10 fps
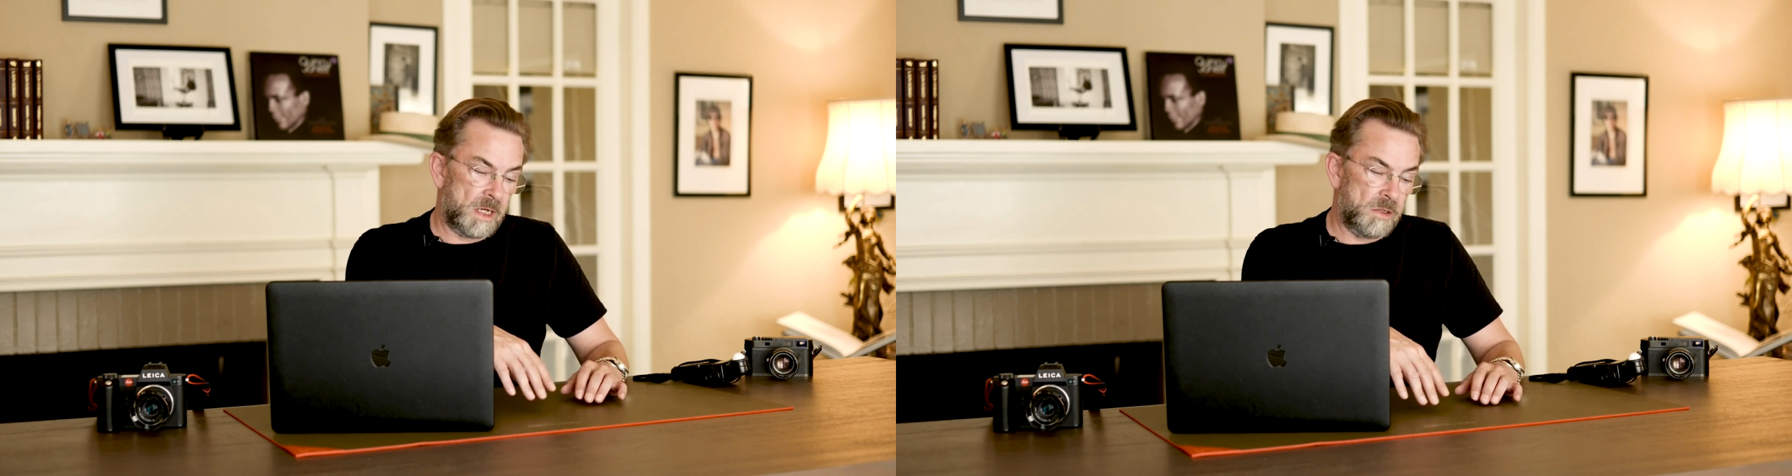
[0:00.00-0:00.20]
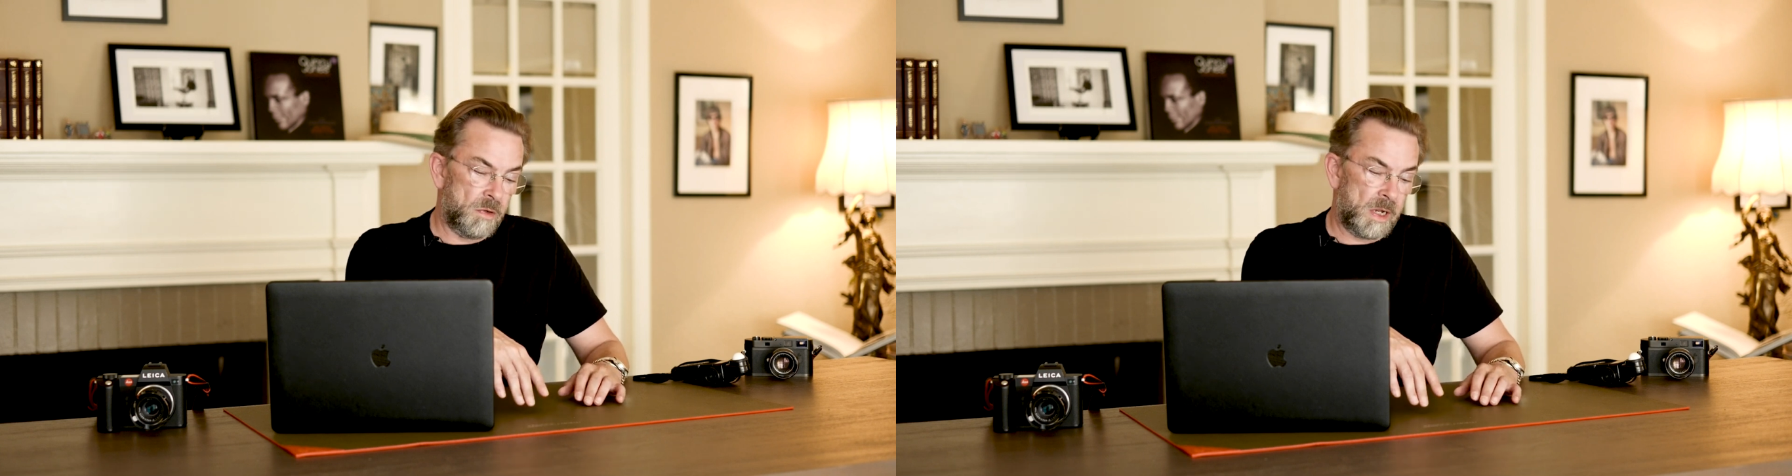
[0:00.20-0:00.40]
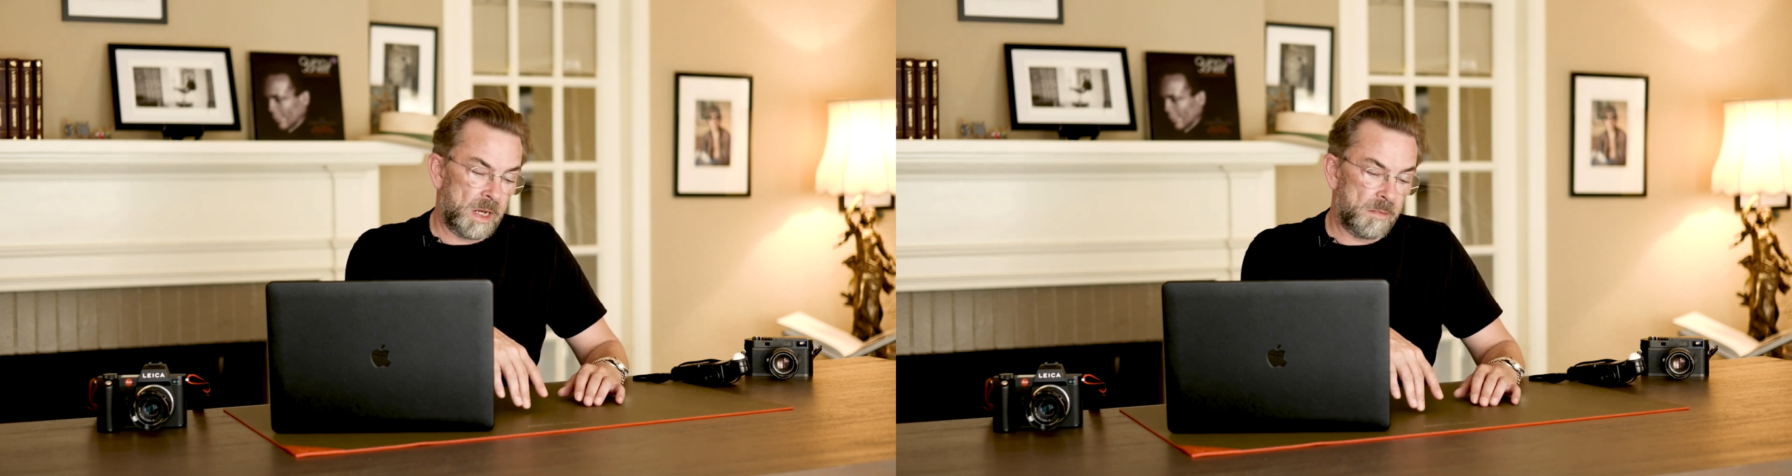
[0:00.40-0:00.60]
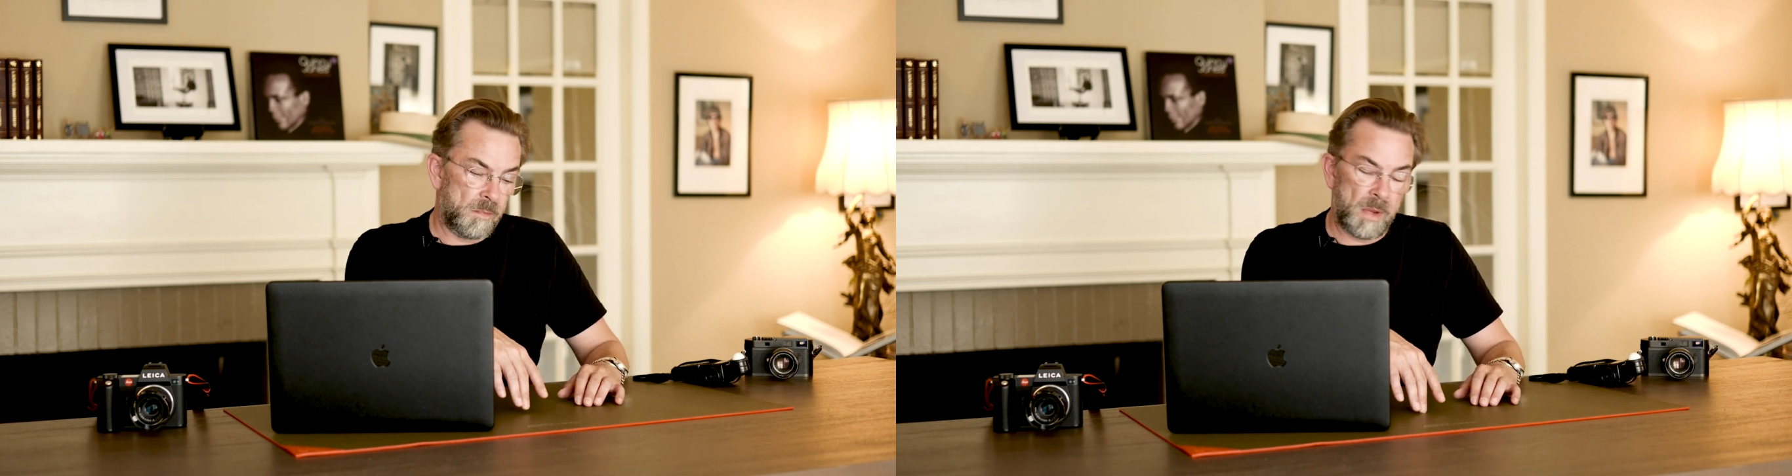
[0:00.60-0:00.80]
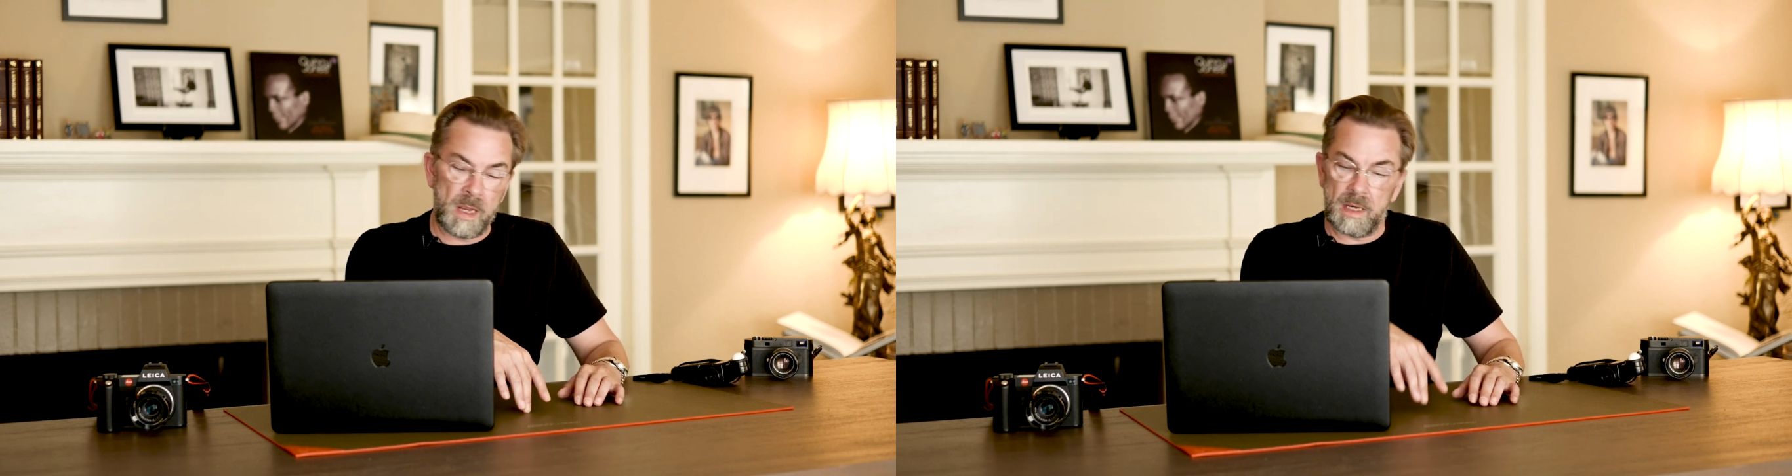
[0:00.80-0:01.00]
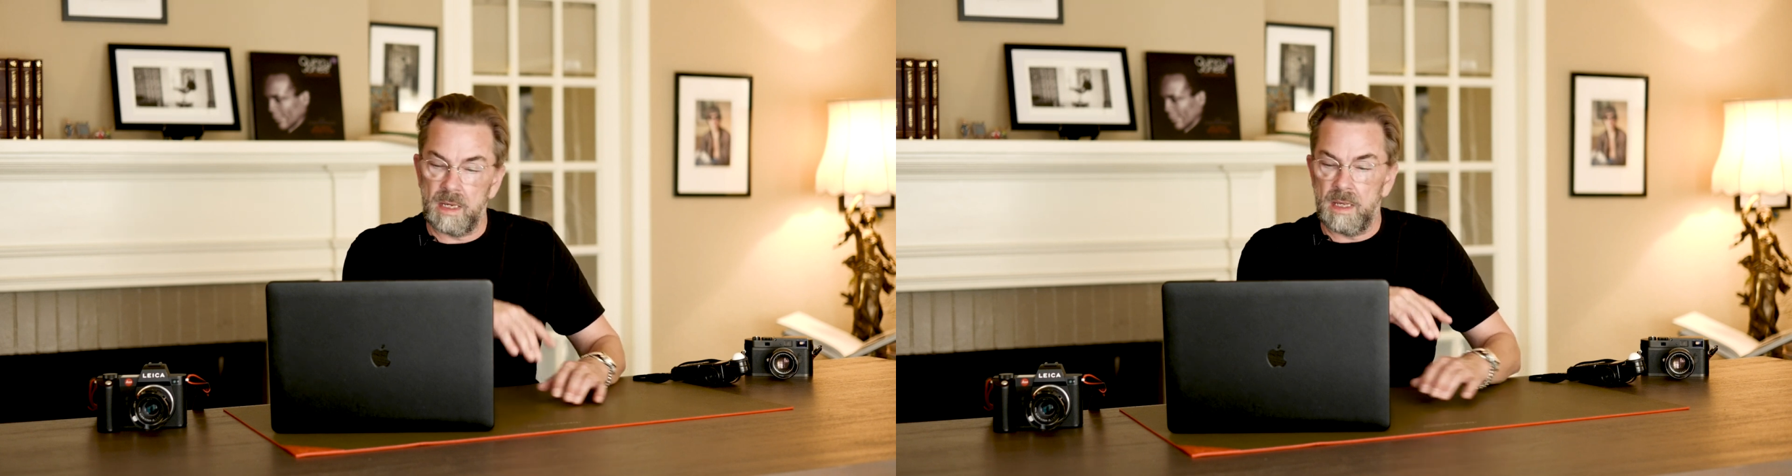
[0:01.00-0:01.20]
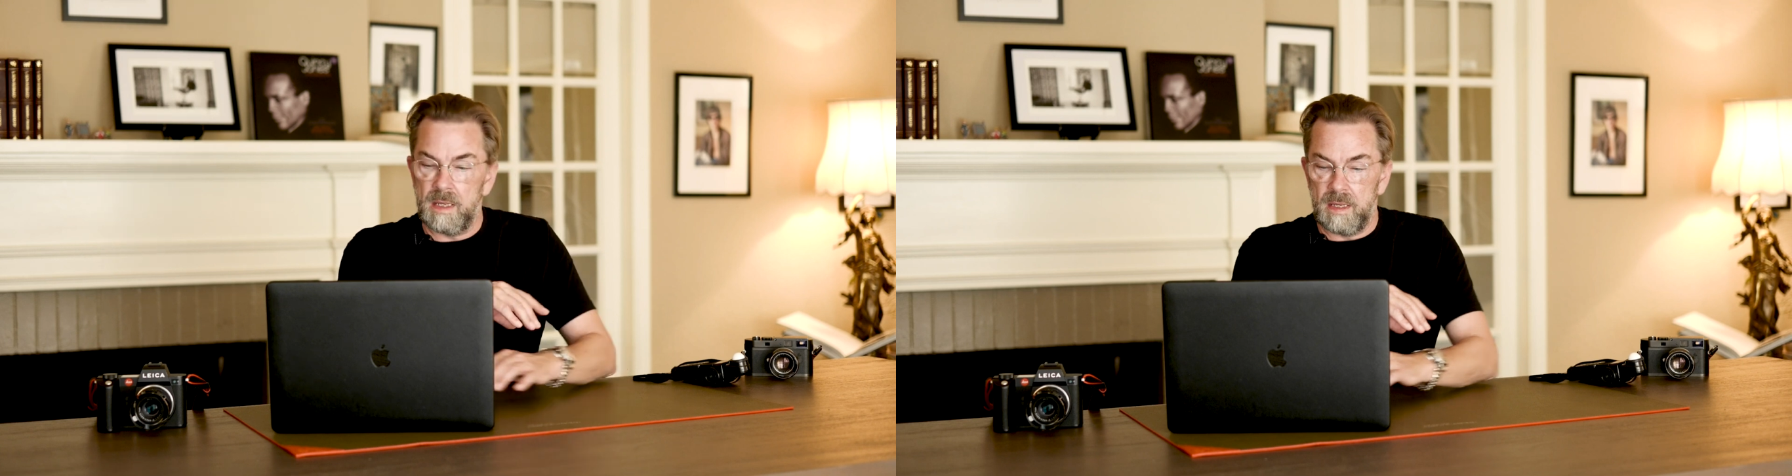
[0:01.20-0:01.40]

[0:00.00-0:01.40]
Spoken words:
that you can make